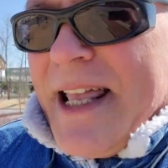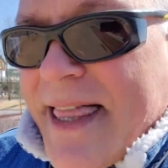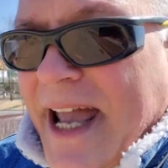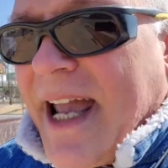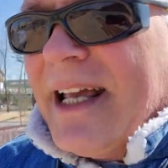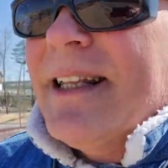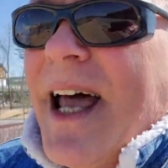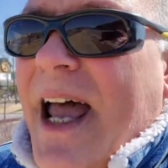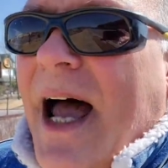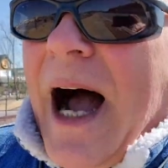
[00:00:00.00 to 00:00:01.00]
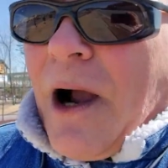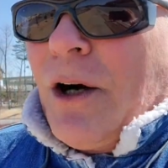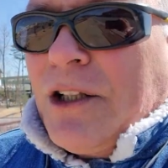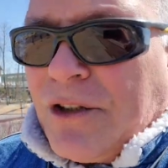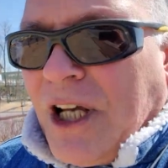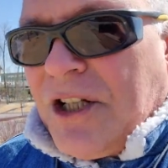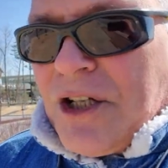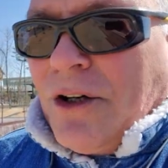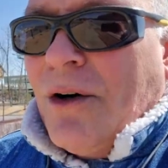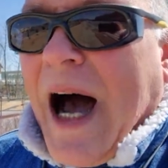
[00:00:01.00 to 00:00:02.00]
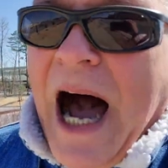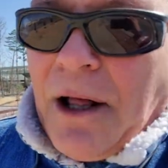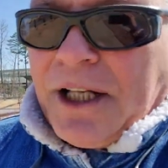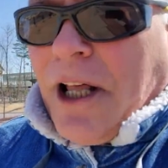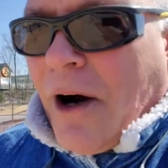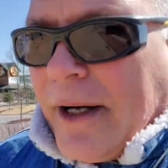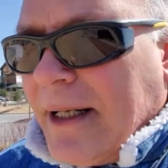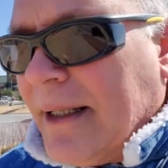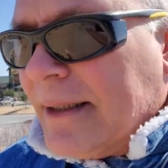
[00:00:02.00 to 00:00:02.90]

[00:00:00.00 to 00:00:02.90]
and then I'm going to teach you how they do it.